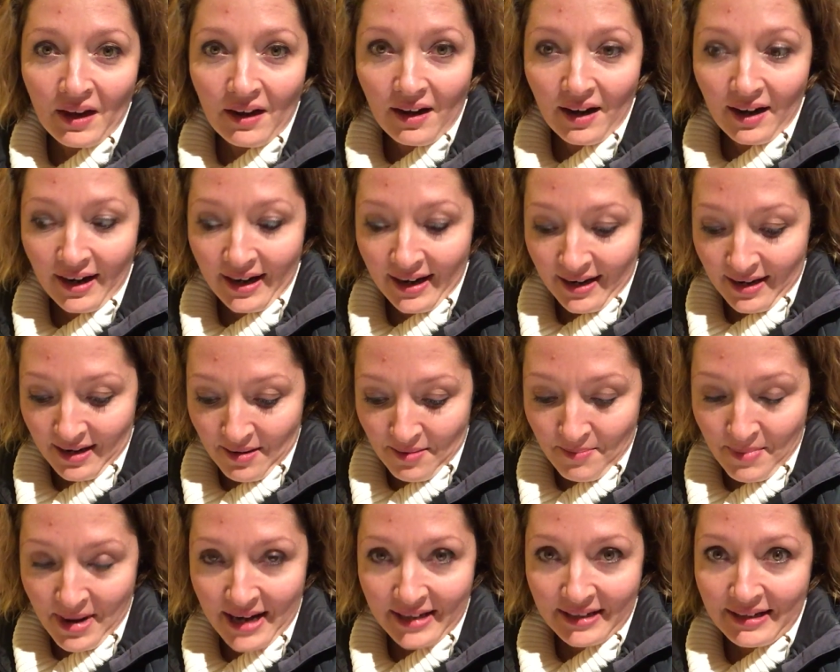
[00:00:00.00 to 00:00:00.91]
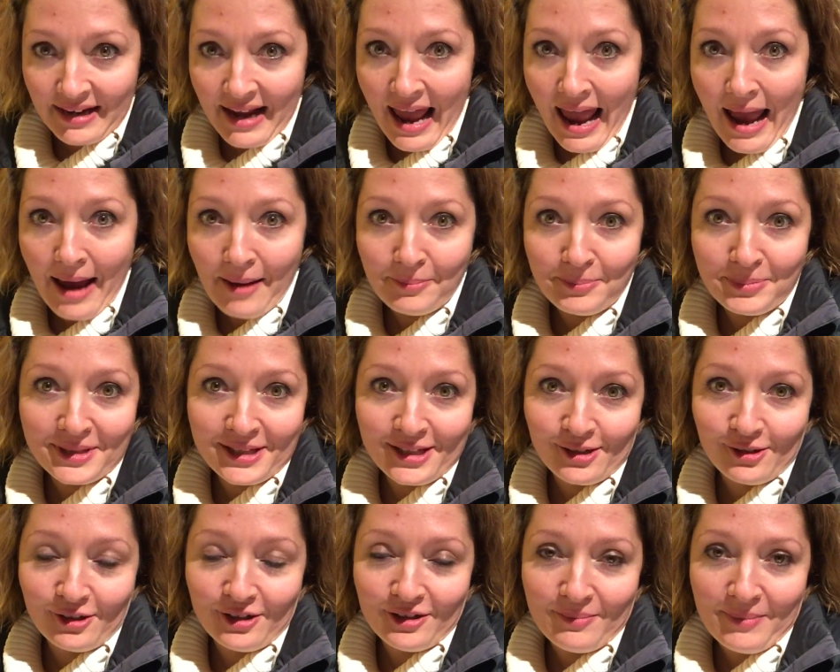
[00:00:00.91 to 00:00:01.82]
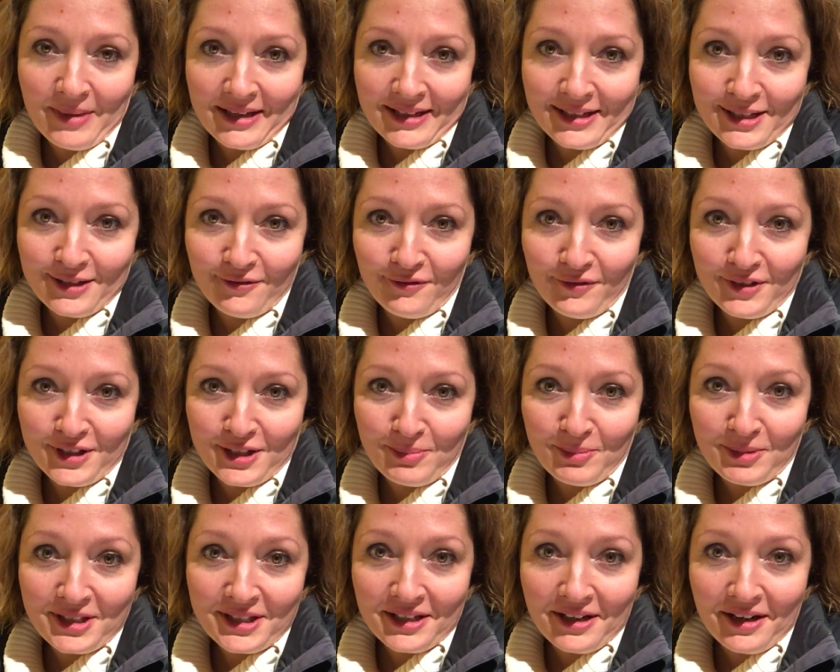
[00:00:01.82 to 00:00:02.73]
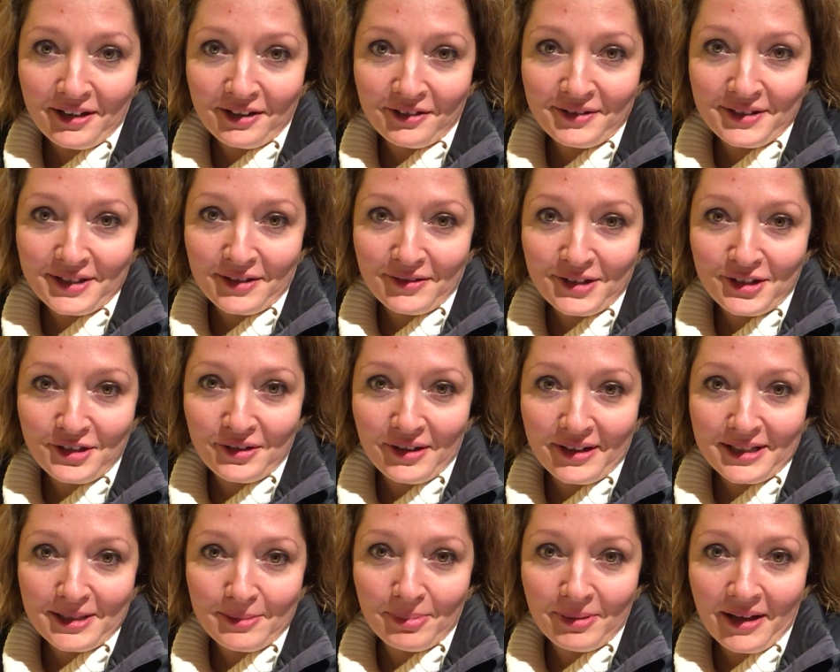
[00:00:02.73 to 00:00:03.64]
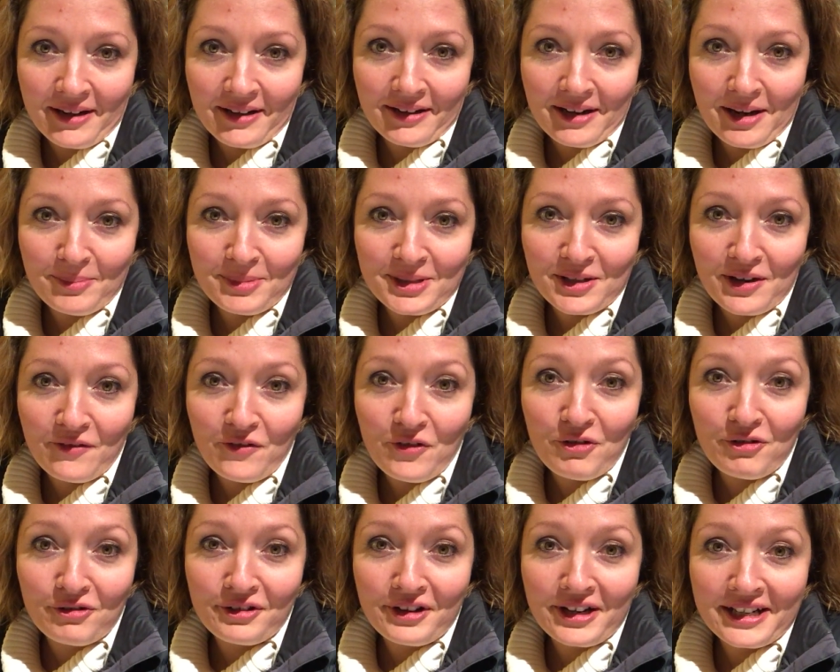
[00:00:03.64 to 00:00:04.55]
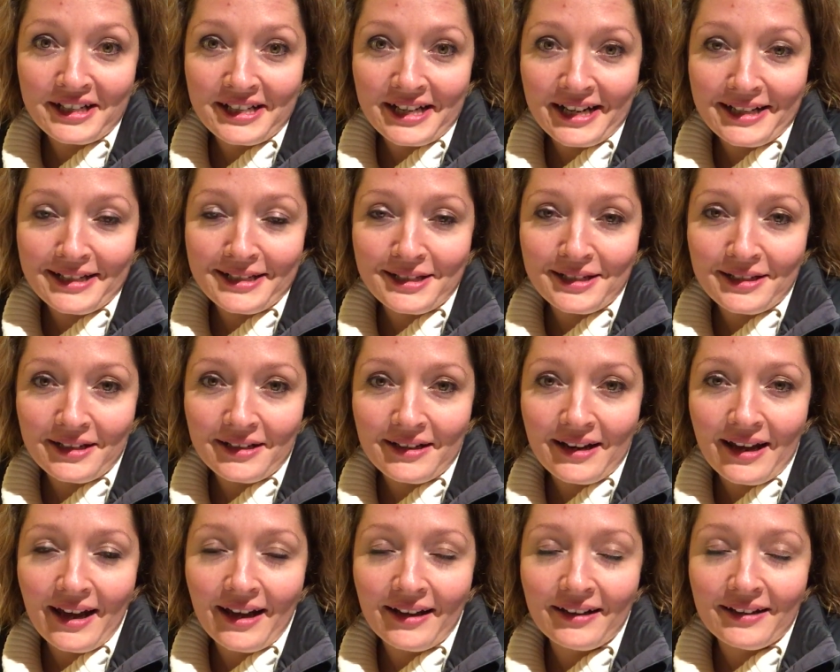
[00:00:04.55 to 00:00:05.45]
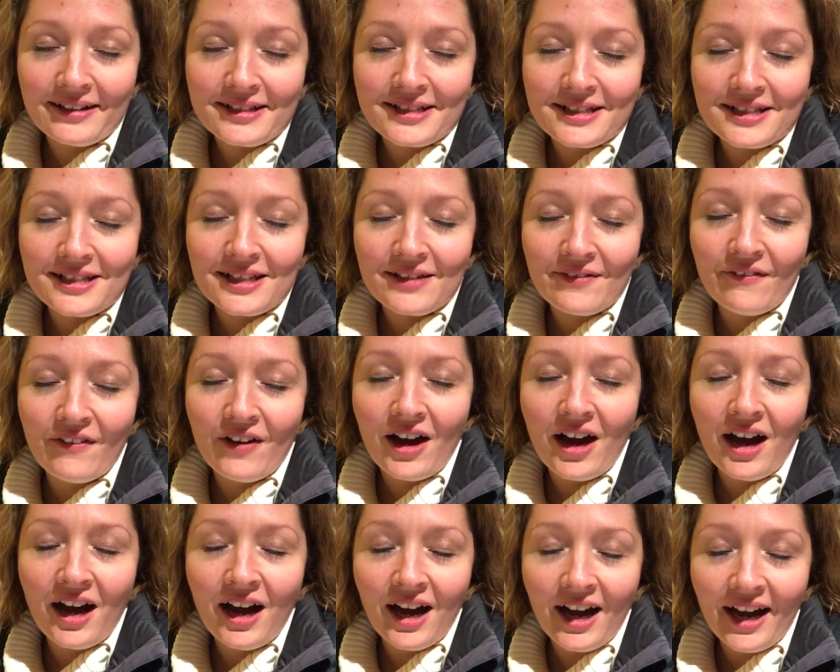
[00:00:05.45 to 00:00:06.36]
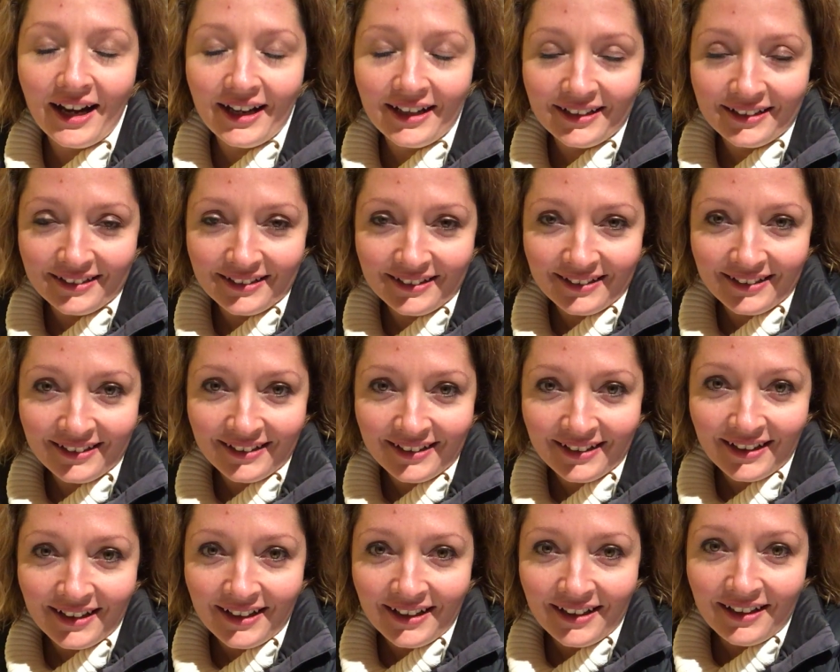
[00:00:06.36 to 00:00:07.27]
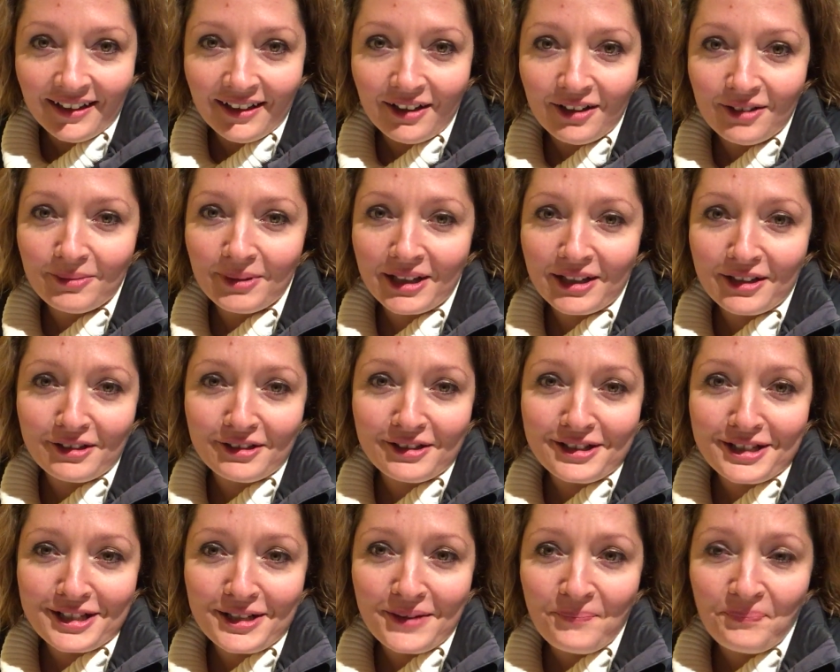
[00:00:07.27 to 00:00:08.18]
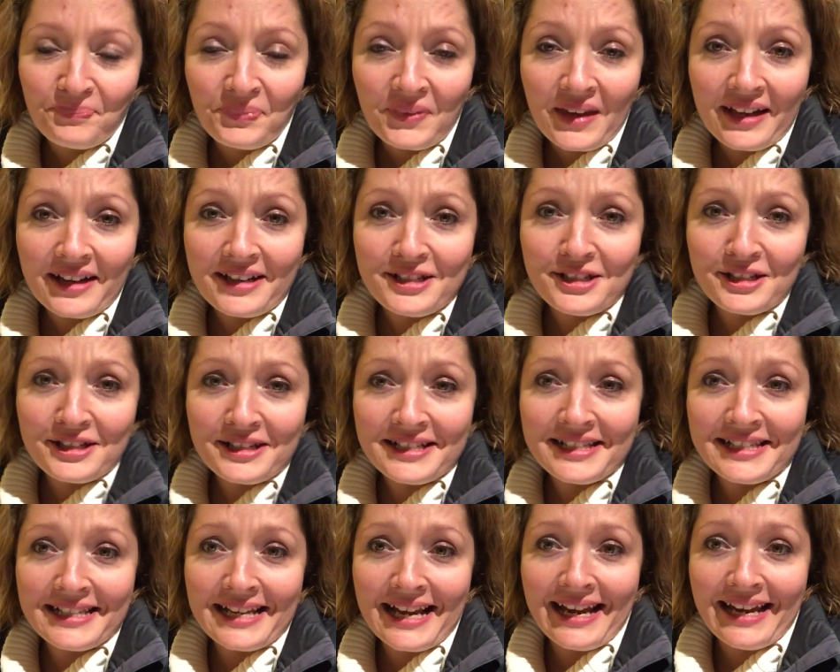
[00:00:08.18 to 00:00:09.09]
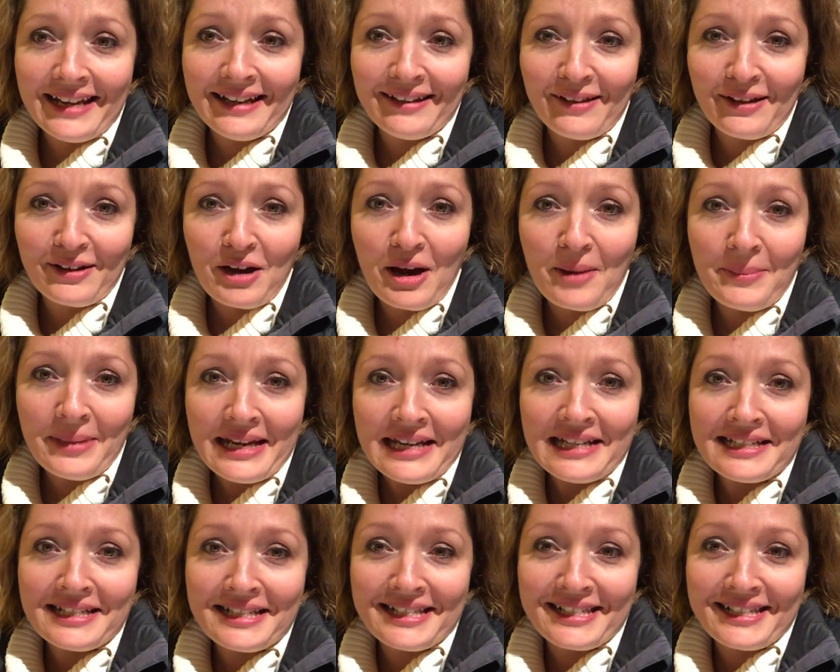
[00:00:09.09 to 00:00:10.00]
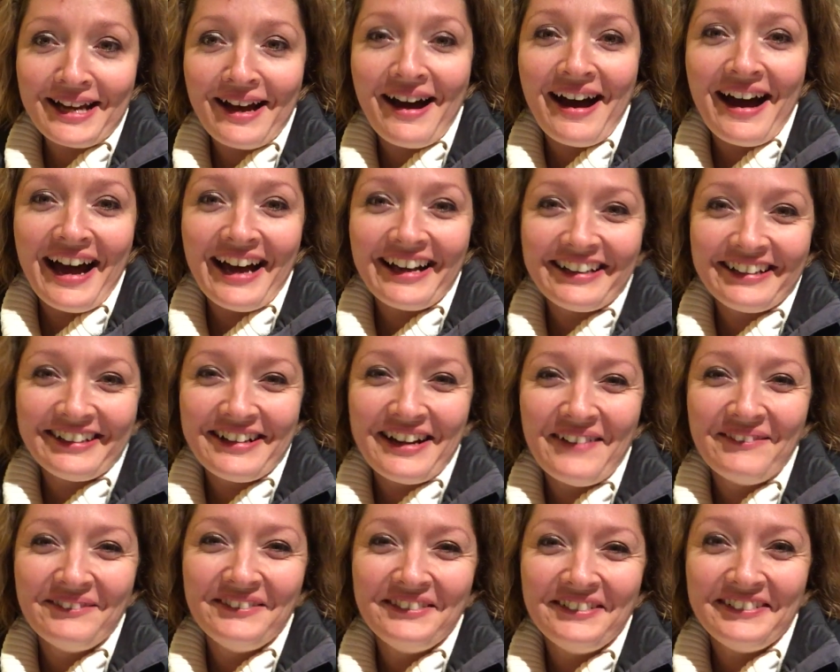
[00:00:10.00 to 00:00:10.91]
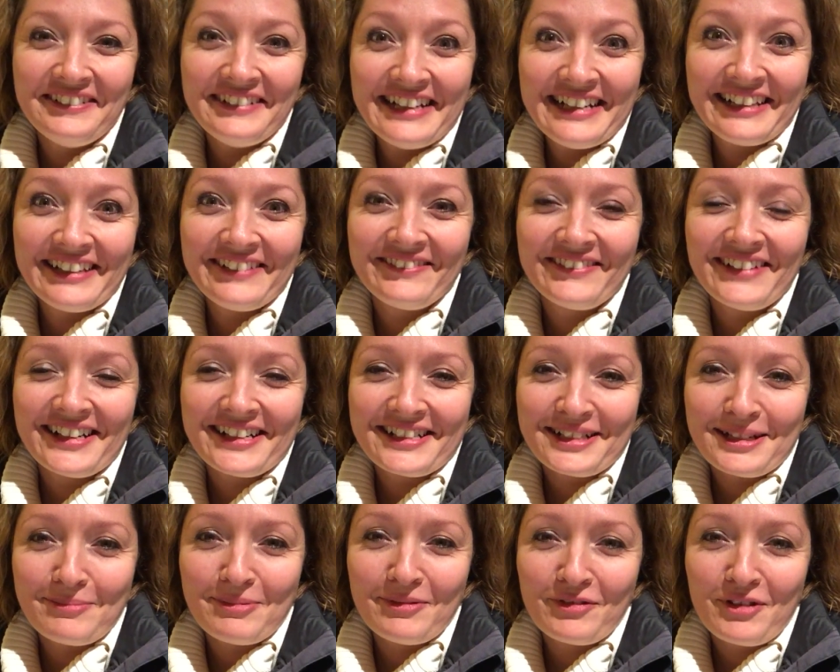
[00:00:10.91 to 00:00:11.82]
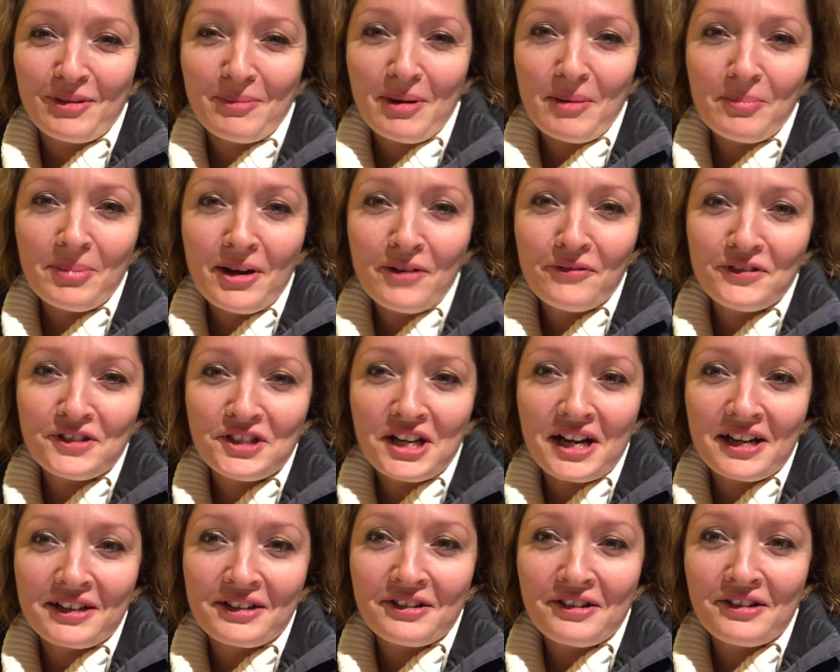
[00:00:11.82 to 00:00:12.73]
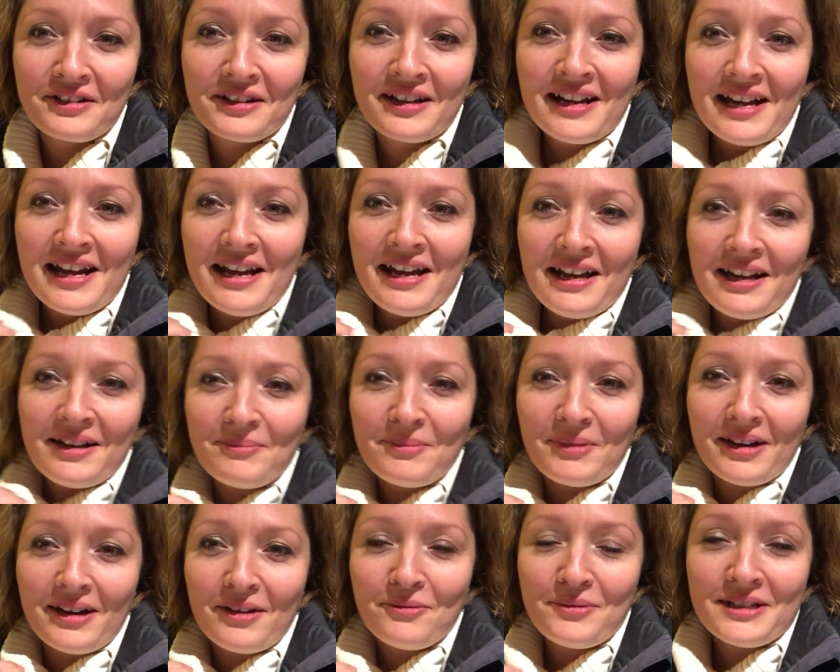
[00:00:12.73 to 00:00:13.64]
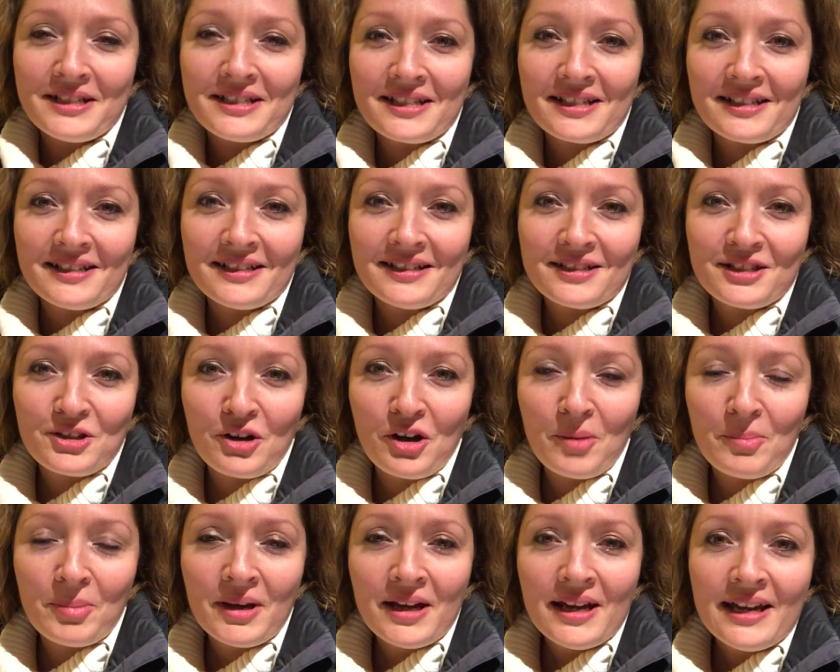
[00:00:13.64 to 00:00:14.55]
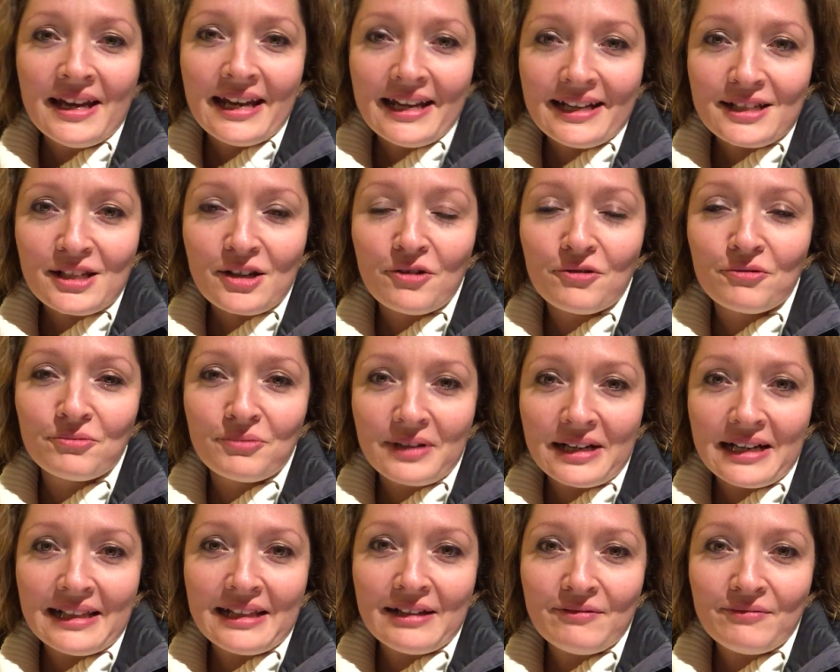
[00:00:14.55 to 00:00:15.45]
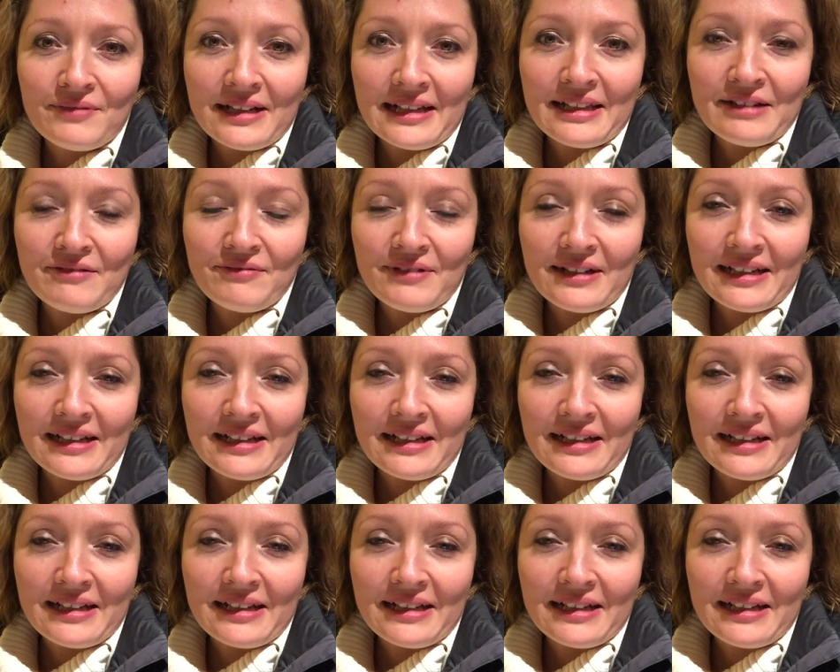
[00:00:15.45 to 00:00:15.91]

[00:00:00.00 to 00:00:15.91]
I made an absolute mess of this moussaka as I was trying to plate it up, so I've already tasted it and it's divine. Oh my gosh. And as you can see, like I'm inside and I'm really rugged up. I've got my puffer jacket on, my winter top. It's a really, really,